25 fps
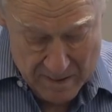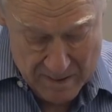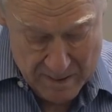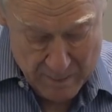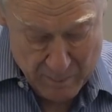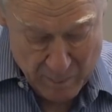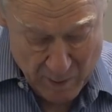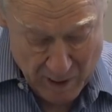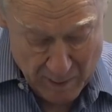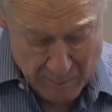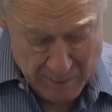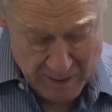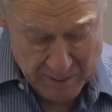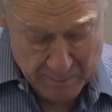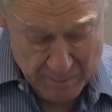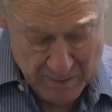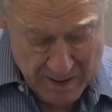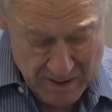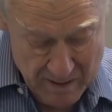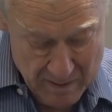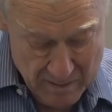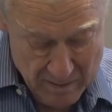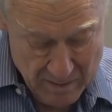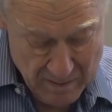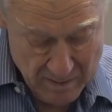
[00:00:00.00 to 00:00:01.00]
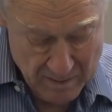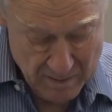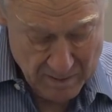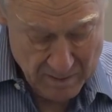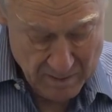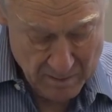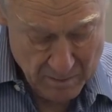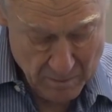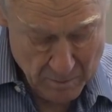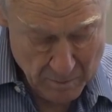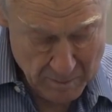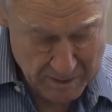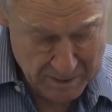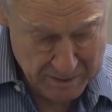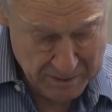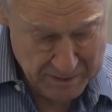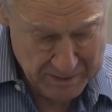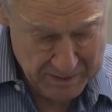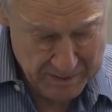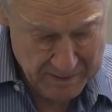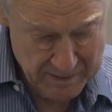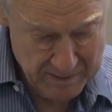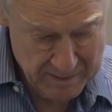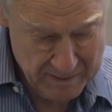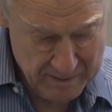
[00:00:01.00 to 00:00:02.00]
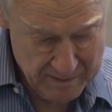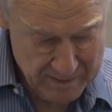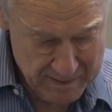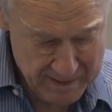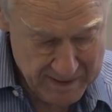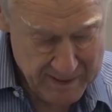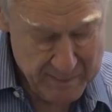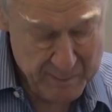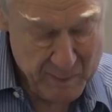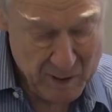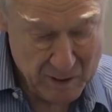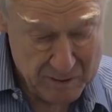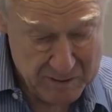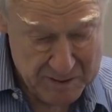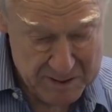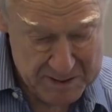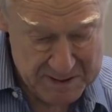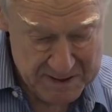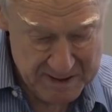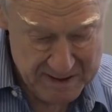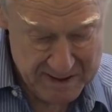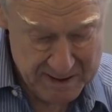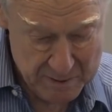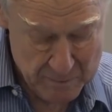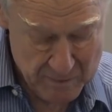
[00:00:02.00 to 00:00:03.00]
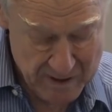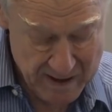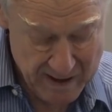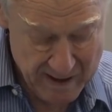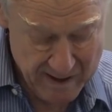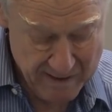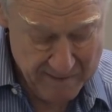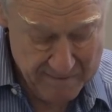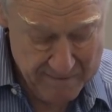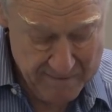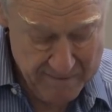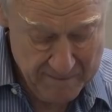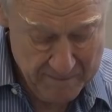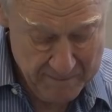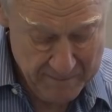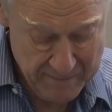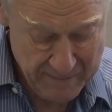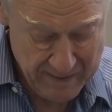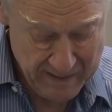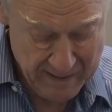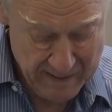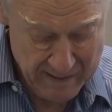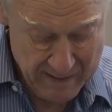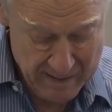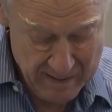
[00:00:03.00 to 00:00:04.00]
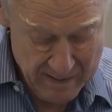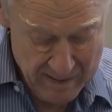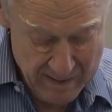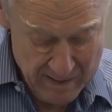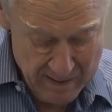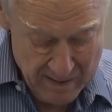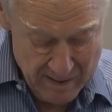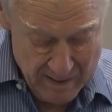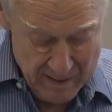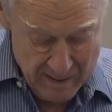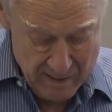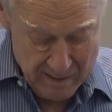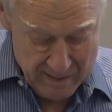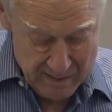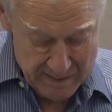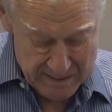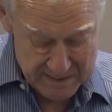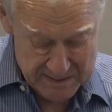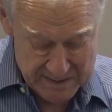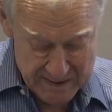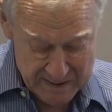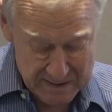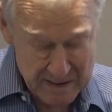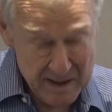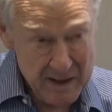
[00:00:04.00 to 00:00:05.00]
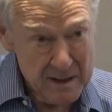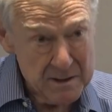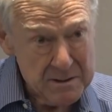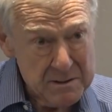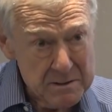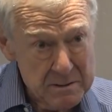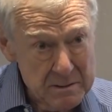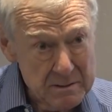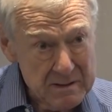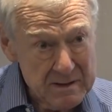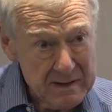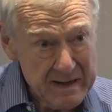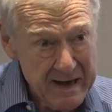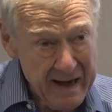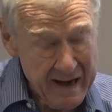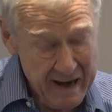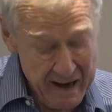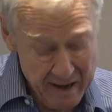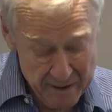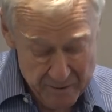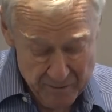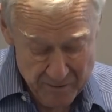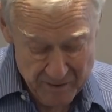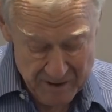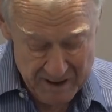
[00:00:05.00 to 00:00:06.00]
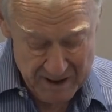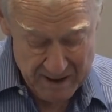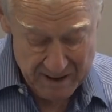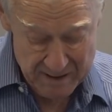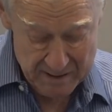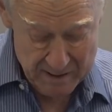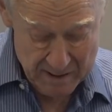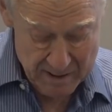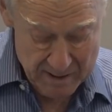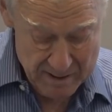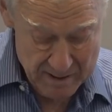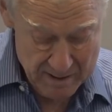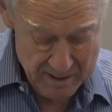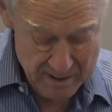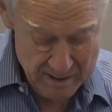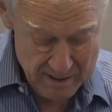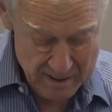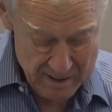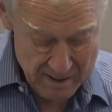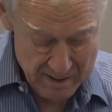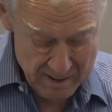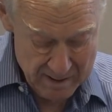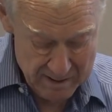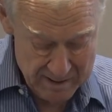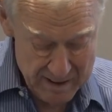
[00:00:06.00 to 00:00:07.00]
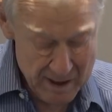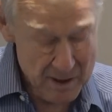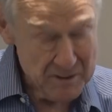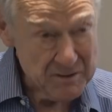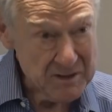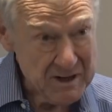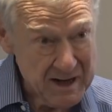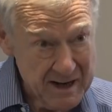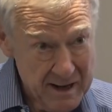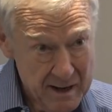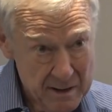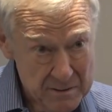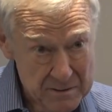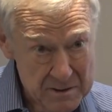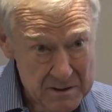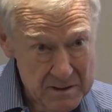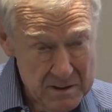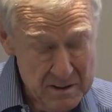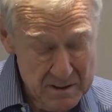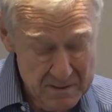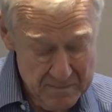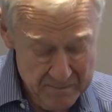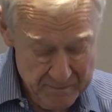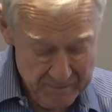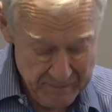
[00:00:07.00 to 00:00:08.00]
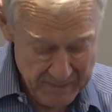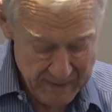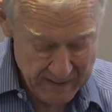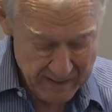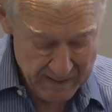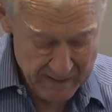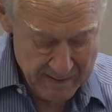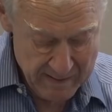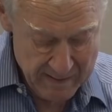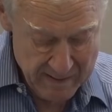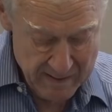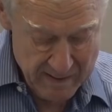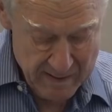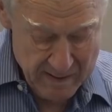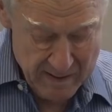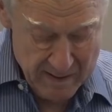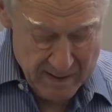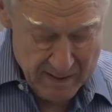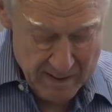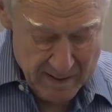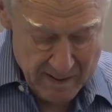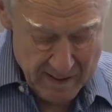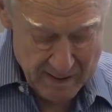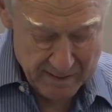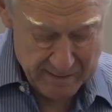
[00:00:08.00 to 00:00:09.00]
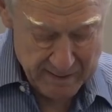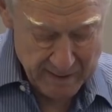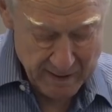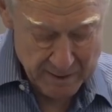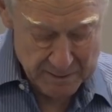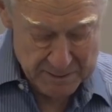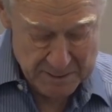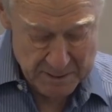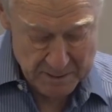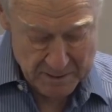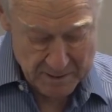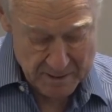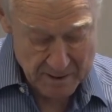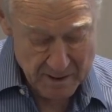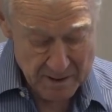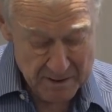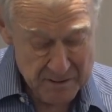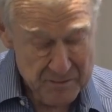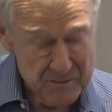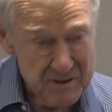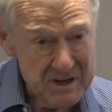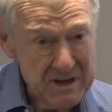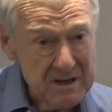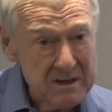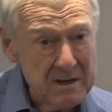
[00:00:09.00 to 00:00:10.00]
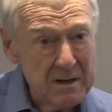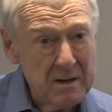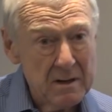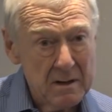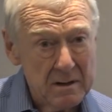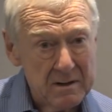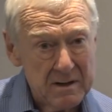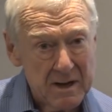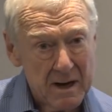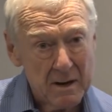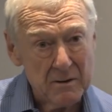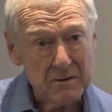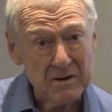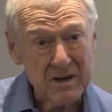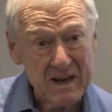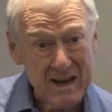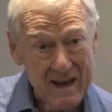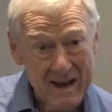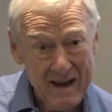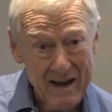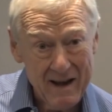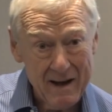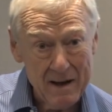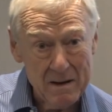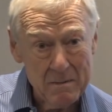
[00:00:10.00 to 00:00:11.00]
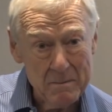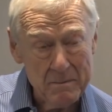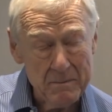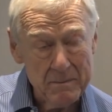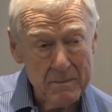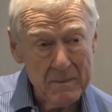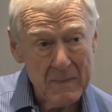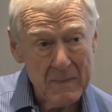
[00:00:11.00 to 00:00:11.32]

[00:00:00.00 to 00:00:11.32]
The problem with the democracy that we have is that those who can read don't count, and those who can't read don't care.